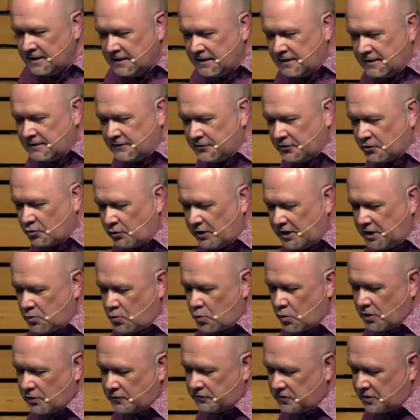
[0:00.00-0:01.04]
The Greek
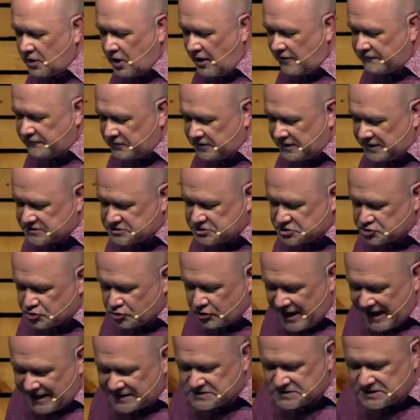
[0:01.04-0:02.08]
word that often gets
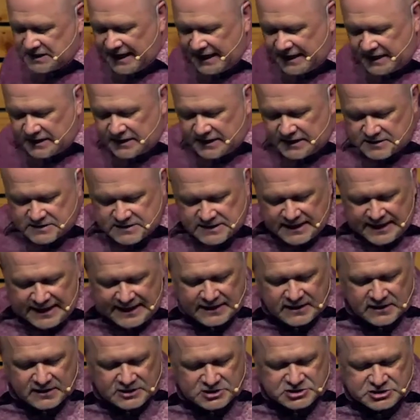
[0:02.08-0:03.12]
translated into
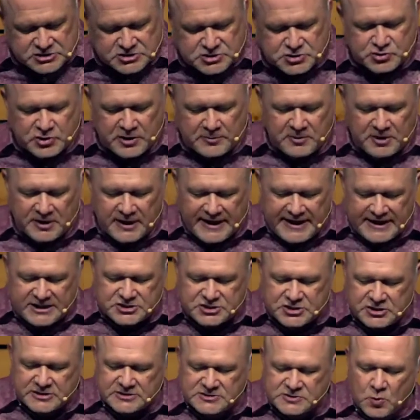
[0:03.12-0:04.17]
English as
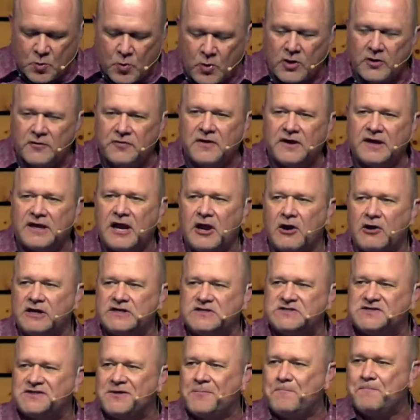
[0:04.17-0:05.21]
tribulation is a word that carries
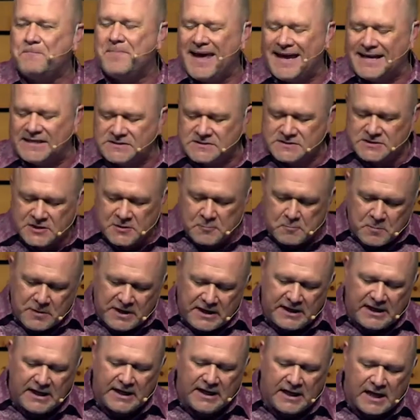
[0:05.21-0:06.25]
the basic
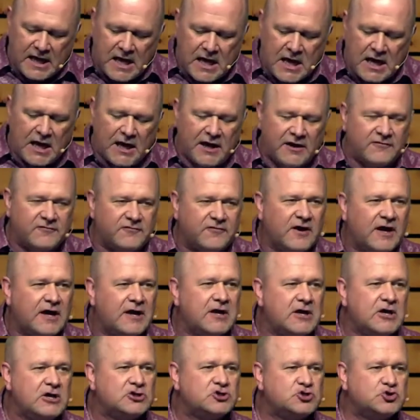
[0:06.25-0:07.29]
meaning of
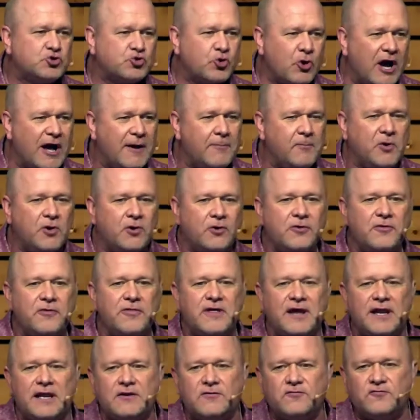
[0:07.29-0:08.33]
trouble
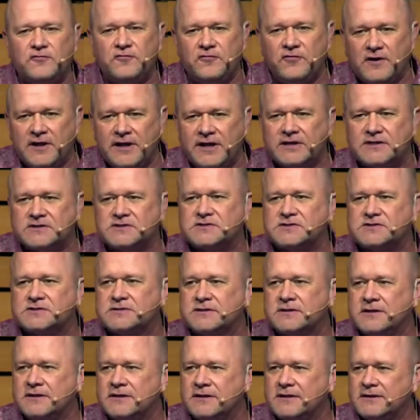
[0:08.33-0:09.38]
that inflicts
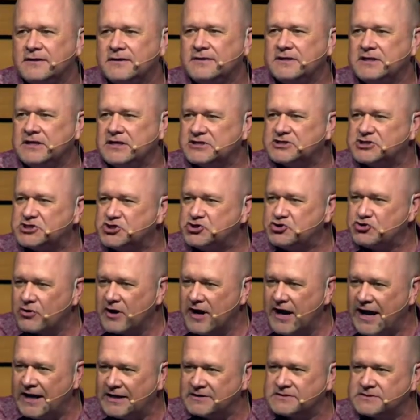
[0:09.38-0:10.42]

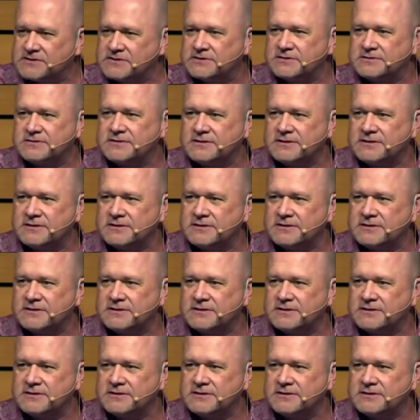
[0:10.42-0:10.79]
distress.